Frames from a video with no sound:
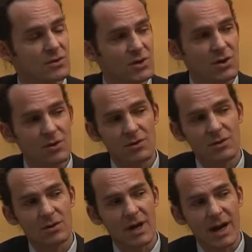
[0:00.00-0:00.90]
to,
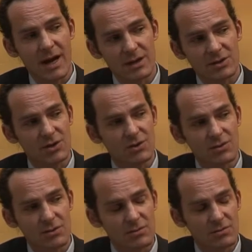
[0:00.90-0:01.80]
uh,
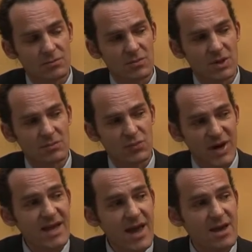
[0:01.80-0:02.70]
to
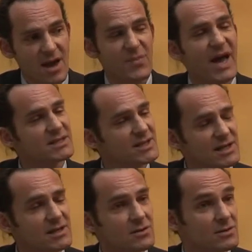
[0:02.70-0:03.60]
in
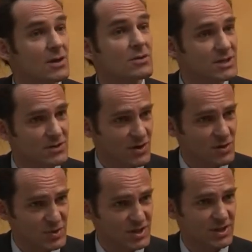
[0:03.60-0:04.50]
capacity to those
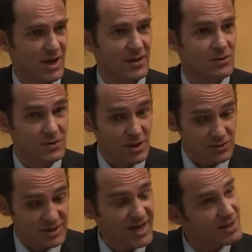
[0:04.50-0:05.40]
groups and to
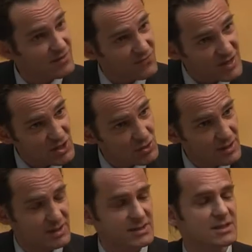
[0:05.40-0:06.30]
those
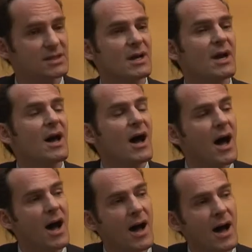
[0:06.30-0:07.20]
individuals
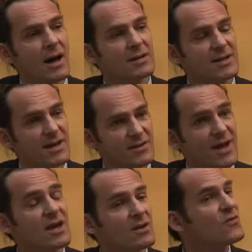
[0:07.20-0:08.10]
uh, that
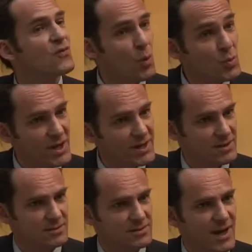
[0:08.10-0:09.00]
they can
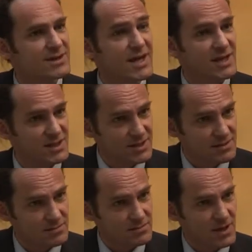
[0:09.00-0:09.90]
formulate their needs.
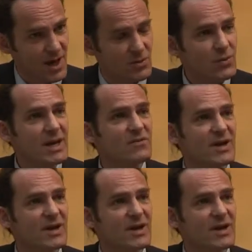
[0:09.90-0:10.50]
And we